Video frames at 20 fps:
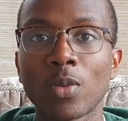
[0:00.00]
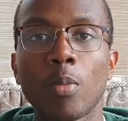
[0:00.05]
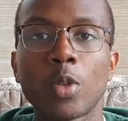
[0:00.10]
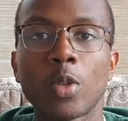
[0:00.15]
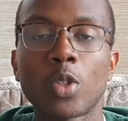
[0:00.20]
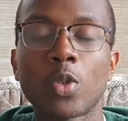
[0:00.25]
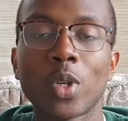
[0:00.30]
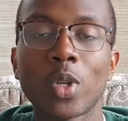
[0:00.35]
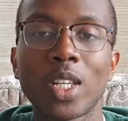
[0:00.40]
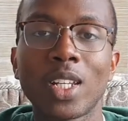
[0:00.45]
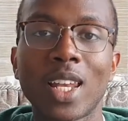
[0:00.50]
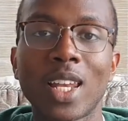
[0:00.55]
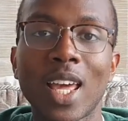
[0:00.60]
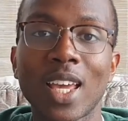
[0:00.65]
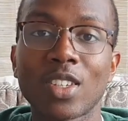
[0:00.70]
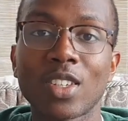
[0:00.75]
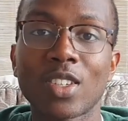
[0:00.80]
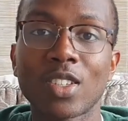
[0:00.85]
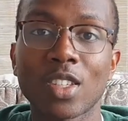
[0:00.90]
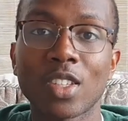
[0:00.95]
Between
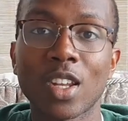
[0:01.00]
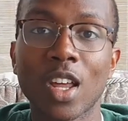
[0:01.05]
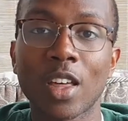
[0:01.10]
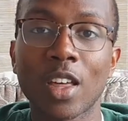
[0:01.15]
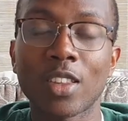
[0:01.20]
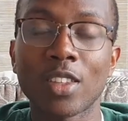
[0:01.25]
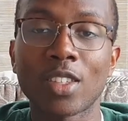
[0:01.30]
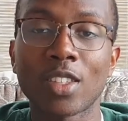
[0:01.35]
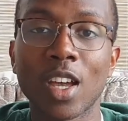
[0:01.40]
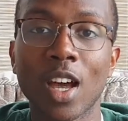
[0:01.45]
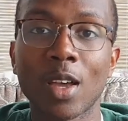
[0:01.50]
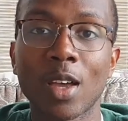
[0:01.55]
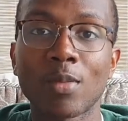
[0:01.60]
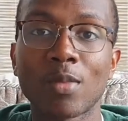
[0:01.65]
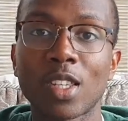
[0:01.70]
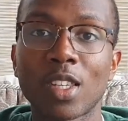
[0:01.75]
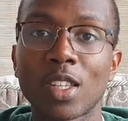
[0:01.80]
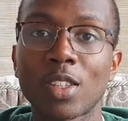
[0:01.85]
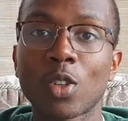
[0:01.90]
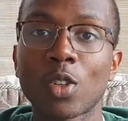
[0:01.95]
lectures and other
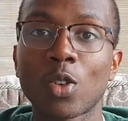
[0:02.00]
times, there's